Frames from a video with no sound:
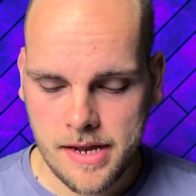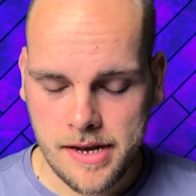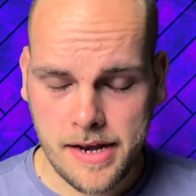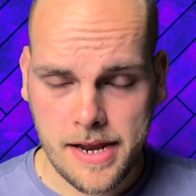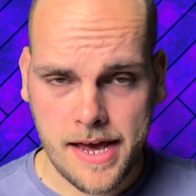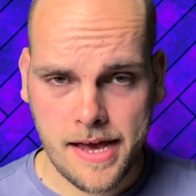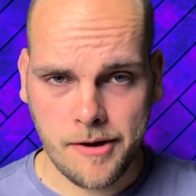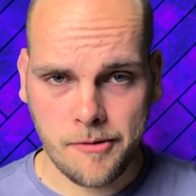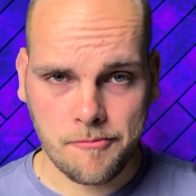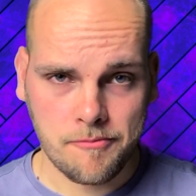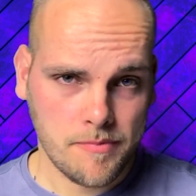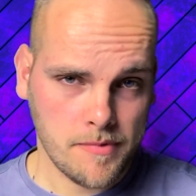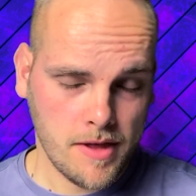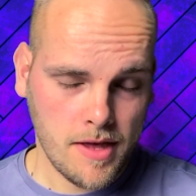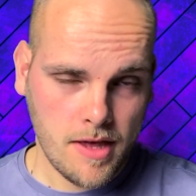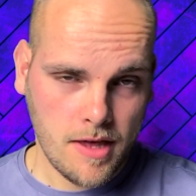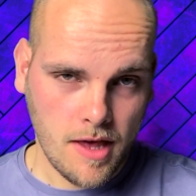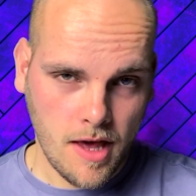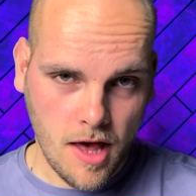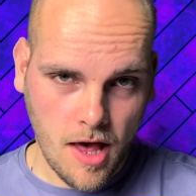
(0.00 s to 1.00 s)
Now,
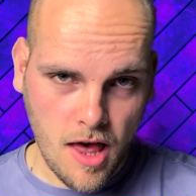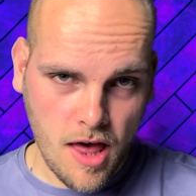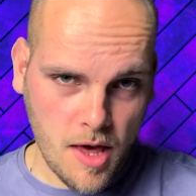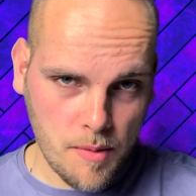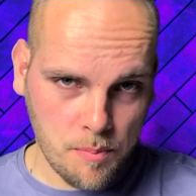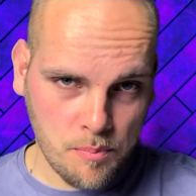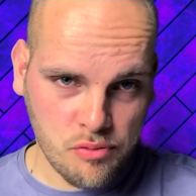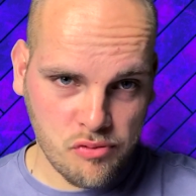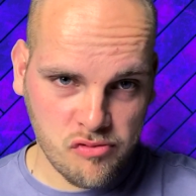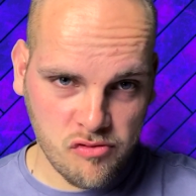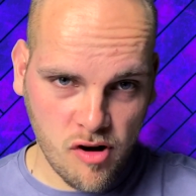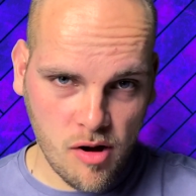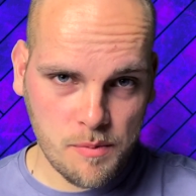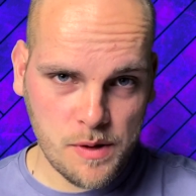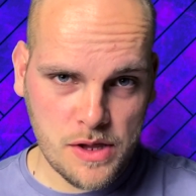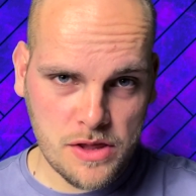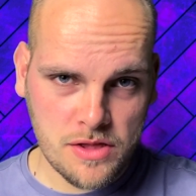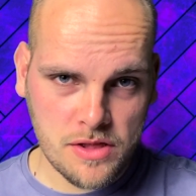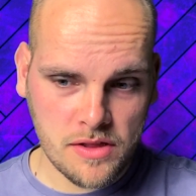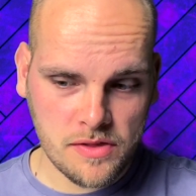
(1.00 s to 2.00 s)
I
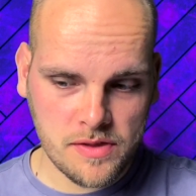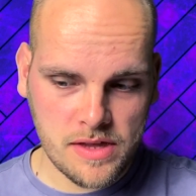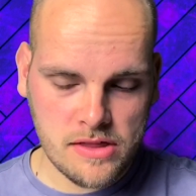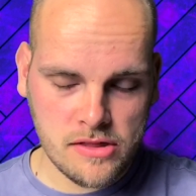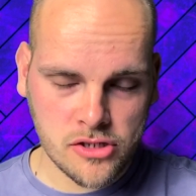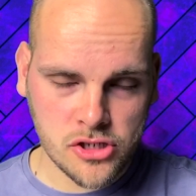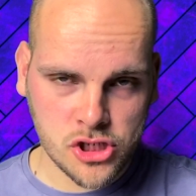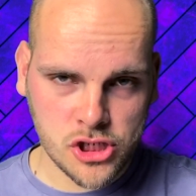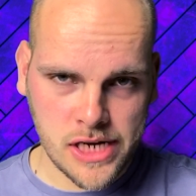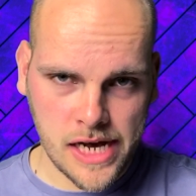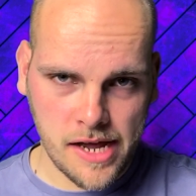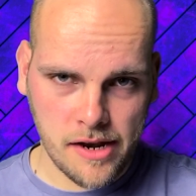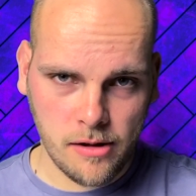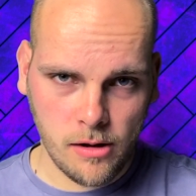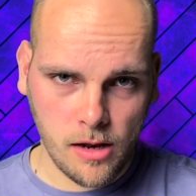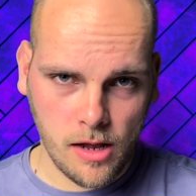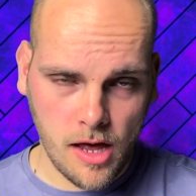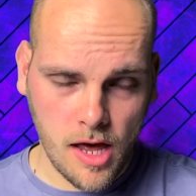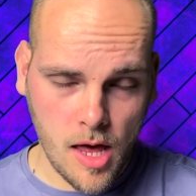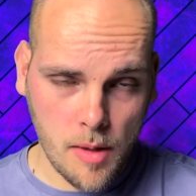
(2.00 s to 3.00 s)
promised this
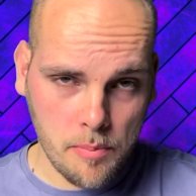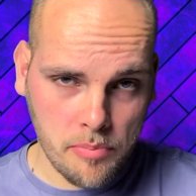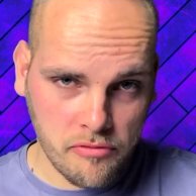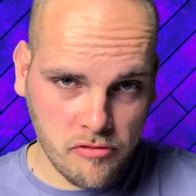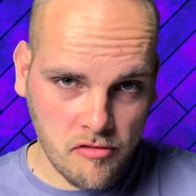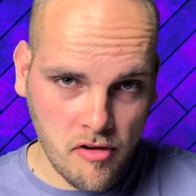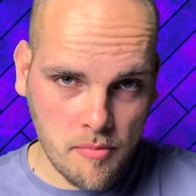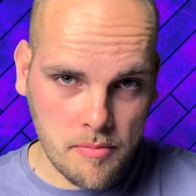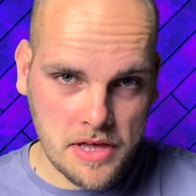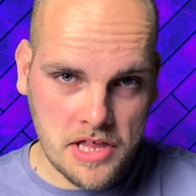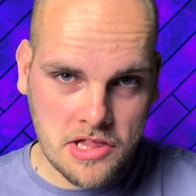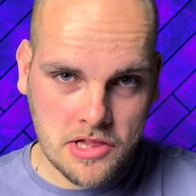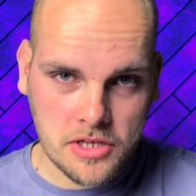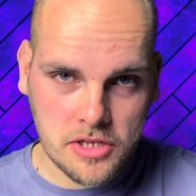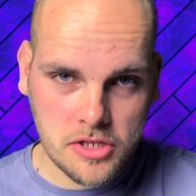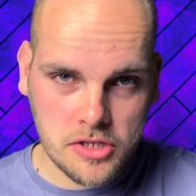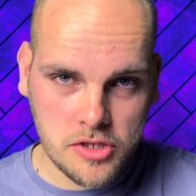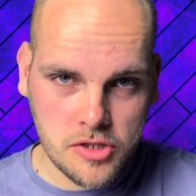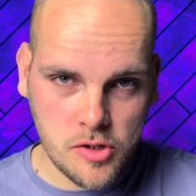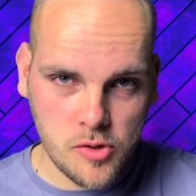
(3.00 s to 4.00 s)
channel, I promised
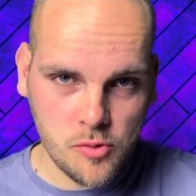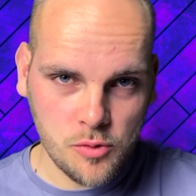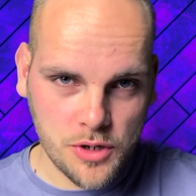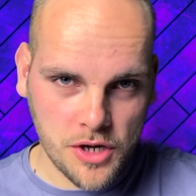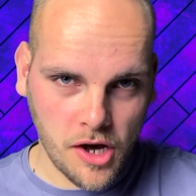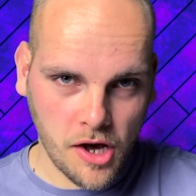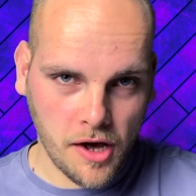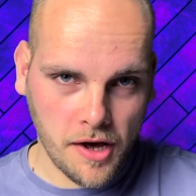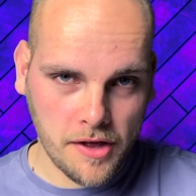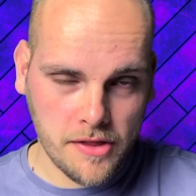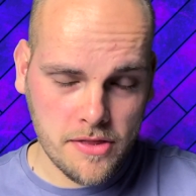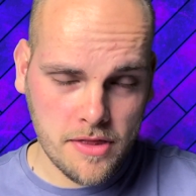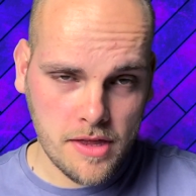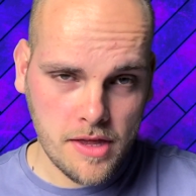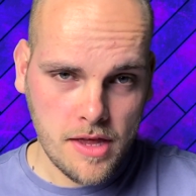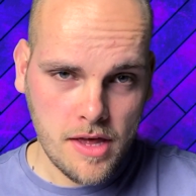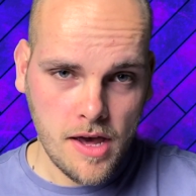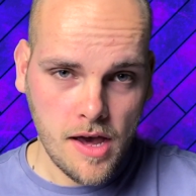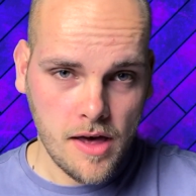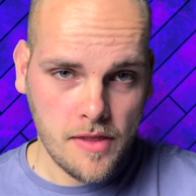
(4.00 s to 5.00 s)
you guys
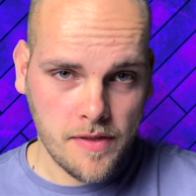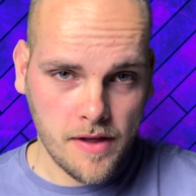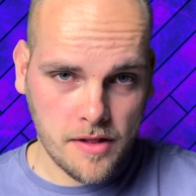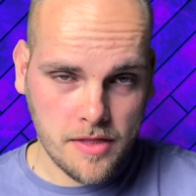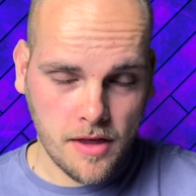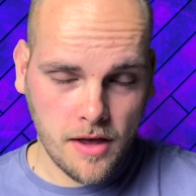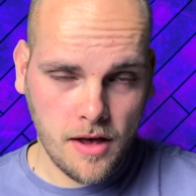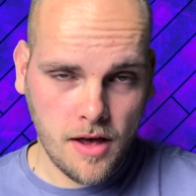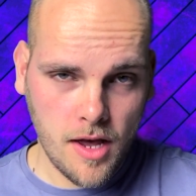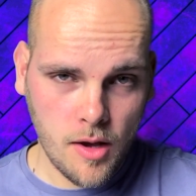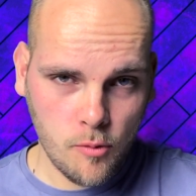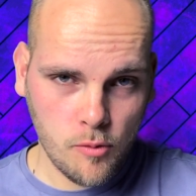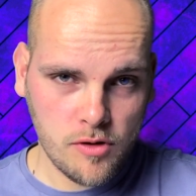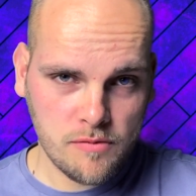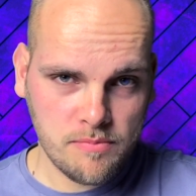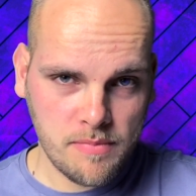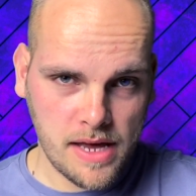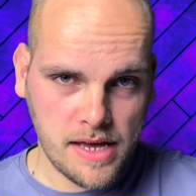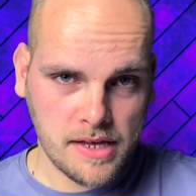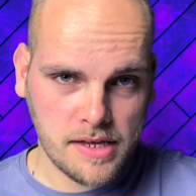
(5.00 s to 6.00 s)
that I would
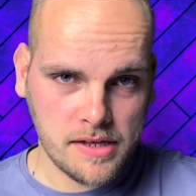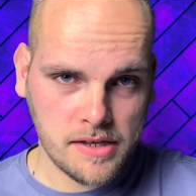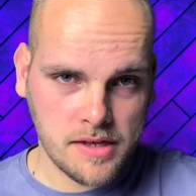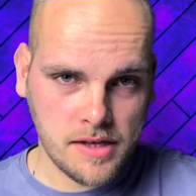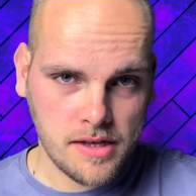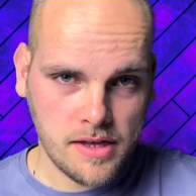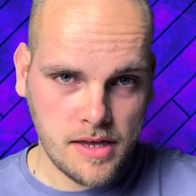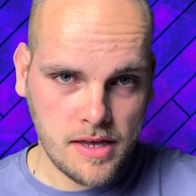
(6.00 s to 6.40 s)
make